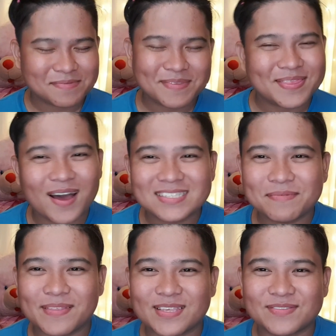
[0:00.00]
so my thoughts
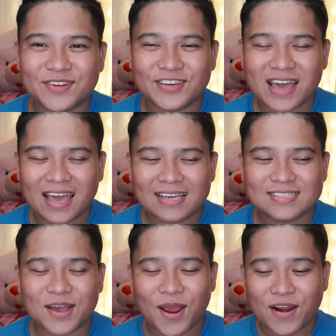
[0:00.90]
about this video,
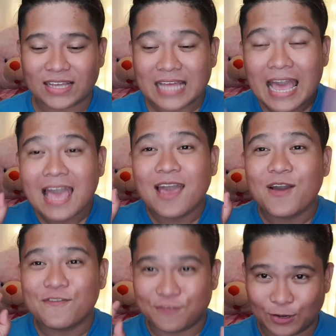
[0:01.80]
guys. All right.
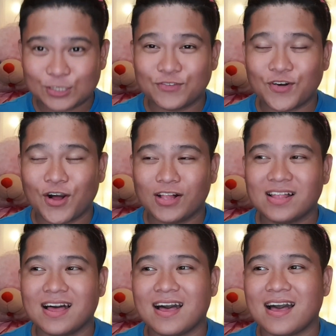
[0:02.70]
First of
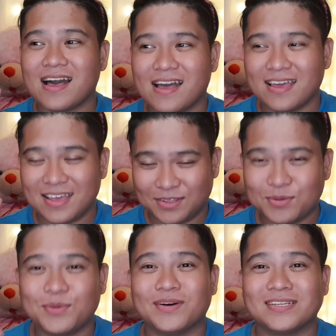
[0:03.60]
all, it
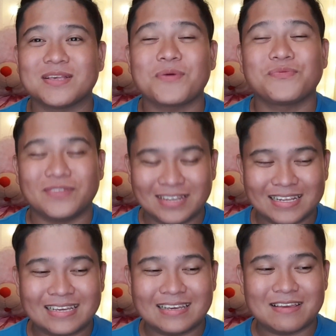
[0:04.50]
was
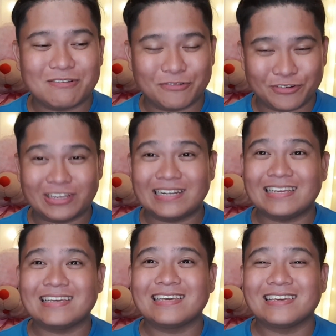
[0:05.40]
really,
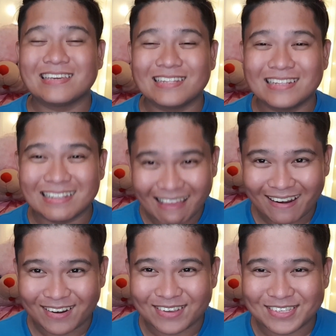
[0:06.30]
really
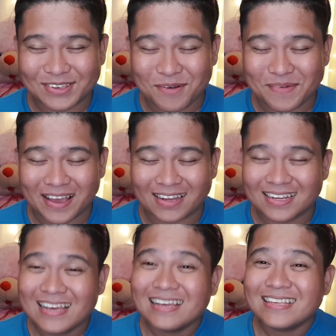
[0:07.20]
hilarious. Oh my God.
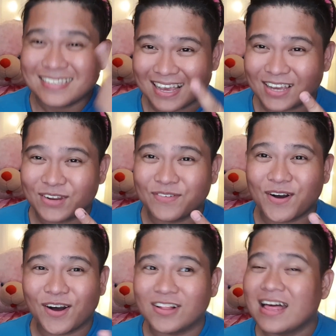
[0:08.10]
Second of
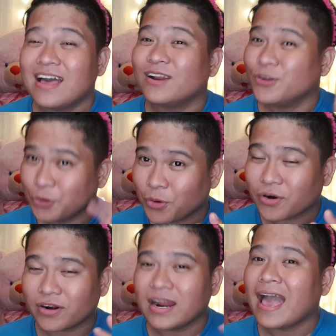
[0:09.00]
all,
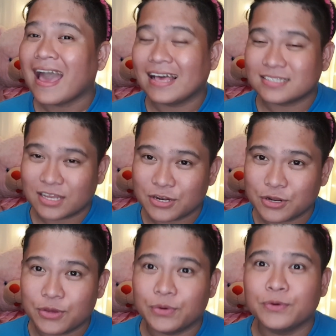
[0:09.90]
Noor has a
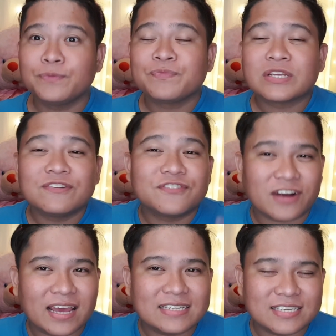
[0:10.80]
new
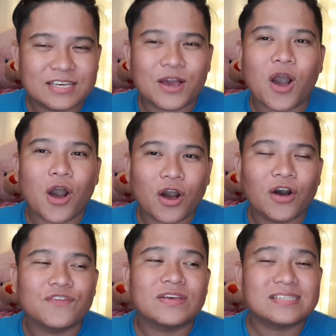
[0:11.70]
variety
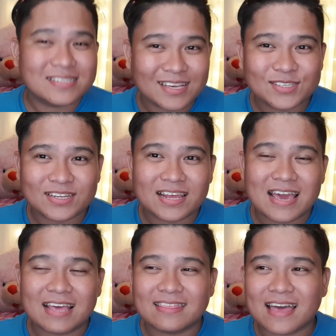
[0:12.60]
of
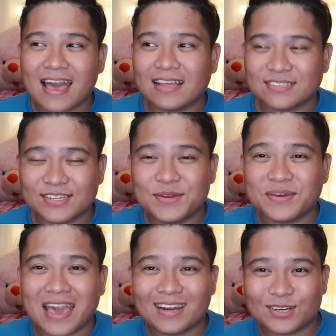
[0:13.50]
seasoning that, you know,
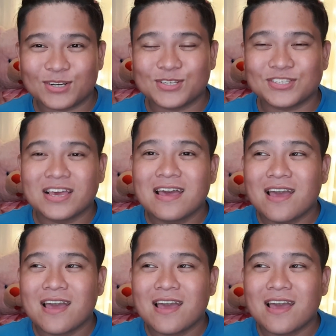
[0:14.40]
caters